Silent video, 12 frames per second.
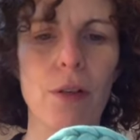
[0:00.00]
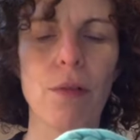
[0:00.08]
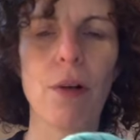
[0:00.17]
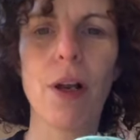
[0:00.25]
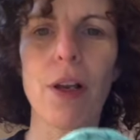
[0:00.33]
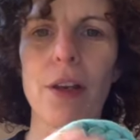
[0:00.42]

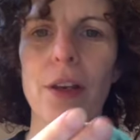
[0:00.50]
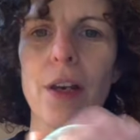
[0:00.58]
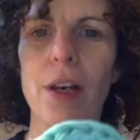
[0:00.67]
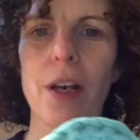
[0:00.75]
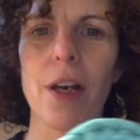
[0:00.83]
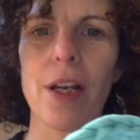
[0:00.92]
rather
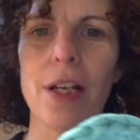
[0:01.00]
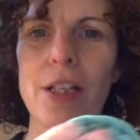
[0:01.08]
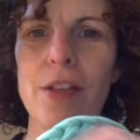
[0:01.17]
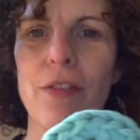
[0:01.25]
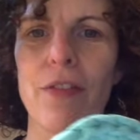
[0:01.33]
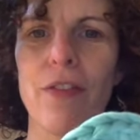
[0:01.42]
than a nice
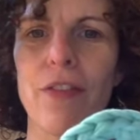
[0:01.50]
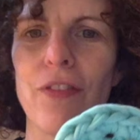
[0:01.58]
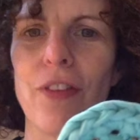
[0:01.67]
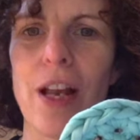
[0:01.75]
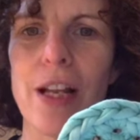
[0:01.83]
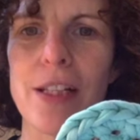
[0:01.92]

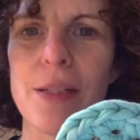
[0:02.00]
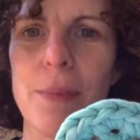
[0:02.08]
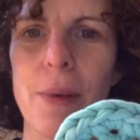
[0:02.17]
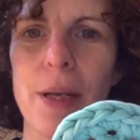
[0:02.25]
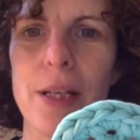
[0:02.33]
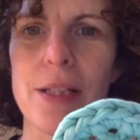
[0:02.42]
flat space.
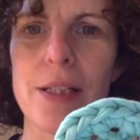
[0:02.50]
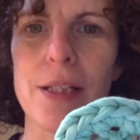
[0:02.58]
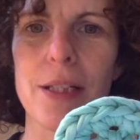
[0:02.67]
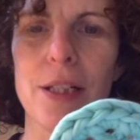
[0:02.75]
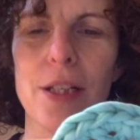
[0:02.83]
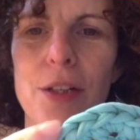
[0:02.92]

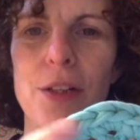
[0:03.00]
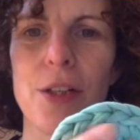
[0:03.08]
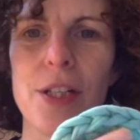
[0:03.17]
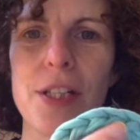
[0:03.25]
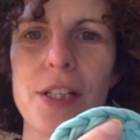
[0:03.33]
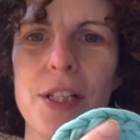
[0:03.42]

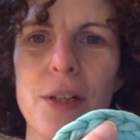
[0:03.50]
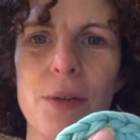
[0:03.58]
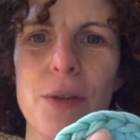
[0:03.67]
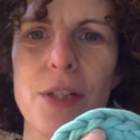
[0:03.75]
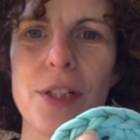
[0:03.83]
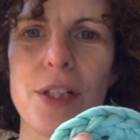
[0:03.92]
You can see all the
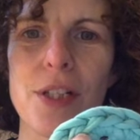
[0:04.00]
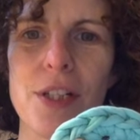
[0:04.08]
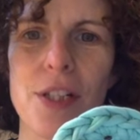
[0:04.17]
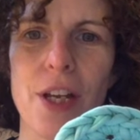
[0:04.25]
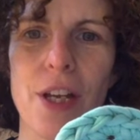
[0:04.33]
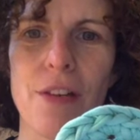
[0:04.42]
stitches
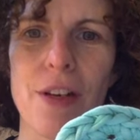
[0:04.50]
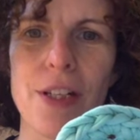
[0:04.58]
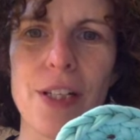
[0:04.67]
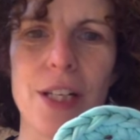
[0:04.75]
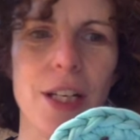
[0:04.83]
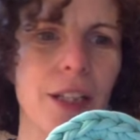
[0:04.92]
going around
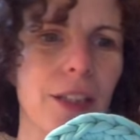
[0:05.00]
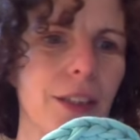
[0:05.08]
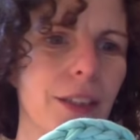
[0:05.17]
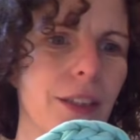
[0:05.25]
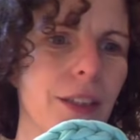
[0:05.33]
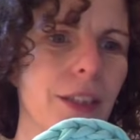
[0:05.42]
here.
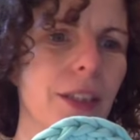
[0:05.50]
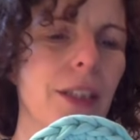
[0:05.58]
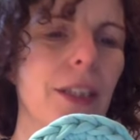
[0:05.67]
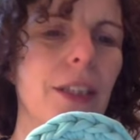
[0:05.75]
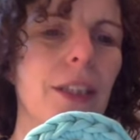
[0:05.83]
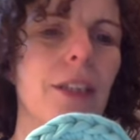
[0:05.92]

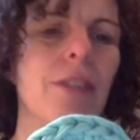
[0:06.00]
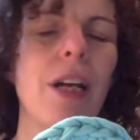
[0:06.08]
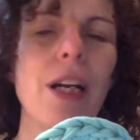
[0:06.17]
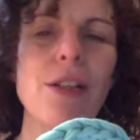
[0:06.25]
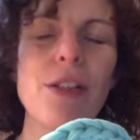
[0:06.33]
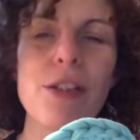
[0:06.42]

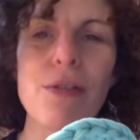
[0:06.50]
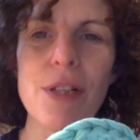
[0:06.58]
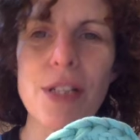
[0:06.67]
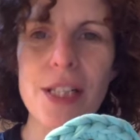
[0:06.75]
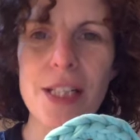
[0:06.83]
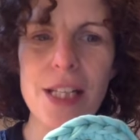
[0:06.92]
Round 3
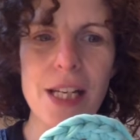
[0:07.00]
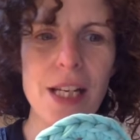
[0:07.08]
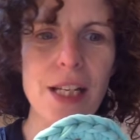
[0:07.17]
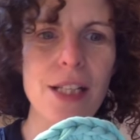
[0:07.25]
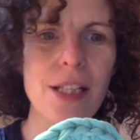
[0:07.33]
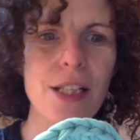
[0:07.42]
to
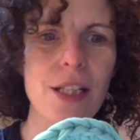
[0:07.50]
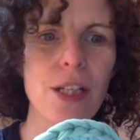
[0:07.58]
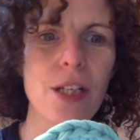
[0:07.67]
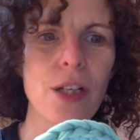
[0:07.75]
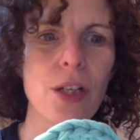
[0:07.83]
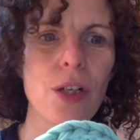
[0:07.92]
6,
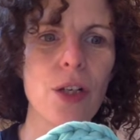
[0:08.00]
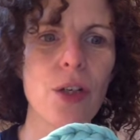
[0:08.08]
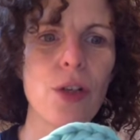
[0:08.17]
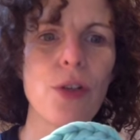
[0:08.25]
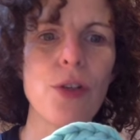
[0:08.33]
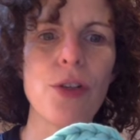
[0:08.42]

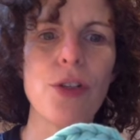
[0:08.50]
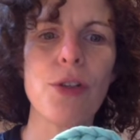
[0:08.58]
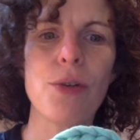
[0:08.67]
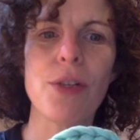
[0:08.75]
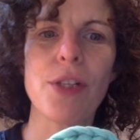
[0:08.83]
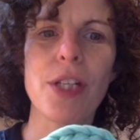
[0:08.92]
you just do
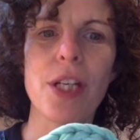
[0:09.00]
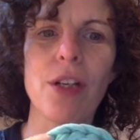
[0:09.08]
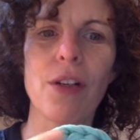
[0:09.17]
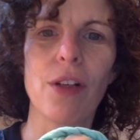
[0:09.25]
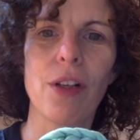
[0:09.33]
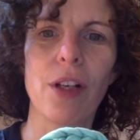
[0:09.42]
a
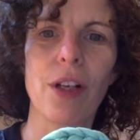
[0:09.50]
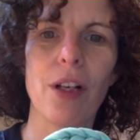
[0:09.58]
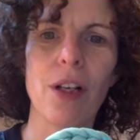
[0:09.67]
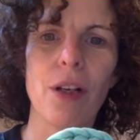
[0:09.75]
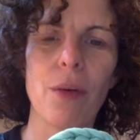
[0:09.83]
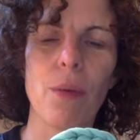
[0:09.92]
single
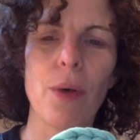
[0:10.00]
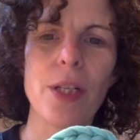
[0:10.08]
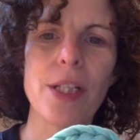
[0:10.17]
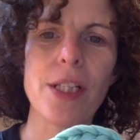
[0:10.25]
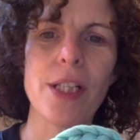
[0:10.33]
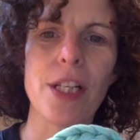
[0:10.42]
1
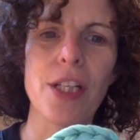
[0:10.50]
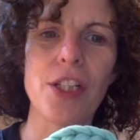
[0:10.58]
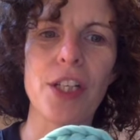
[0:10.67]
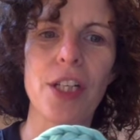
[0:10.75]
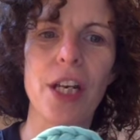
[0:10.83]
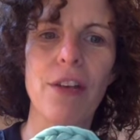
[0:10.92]
stitch
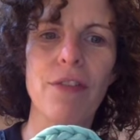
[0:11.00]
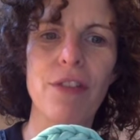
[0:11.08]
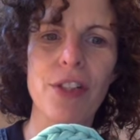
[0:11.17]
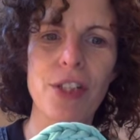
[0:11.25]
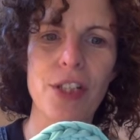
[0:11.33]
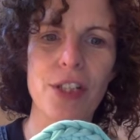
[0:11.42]
in every
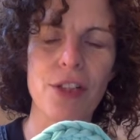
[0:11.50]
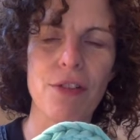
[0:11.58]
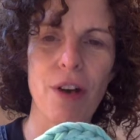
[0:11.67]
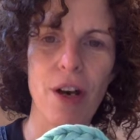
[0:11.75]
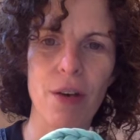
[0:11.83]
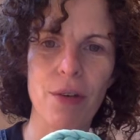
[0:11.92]
stitch
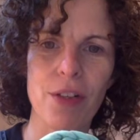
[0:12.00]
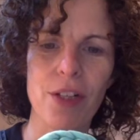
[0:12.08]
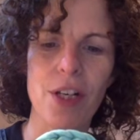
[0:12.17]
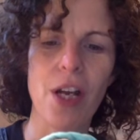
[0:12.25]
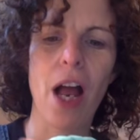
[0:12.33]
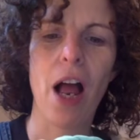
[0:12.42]
around,
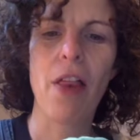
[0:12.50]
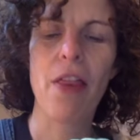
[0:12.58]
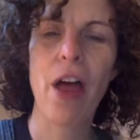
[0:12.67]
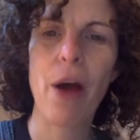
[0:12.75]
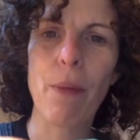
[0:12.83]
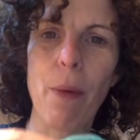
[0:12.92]
and
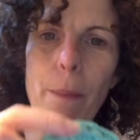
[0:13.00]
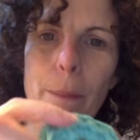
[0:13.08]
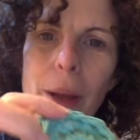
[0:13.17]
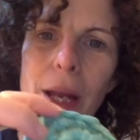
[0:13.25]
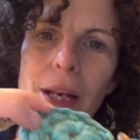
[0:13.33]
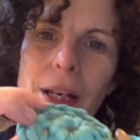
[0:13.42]
that will
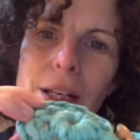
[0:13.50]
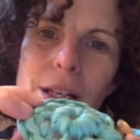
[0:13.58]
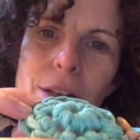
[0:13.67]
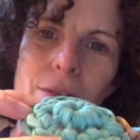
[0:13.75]
bend it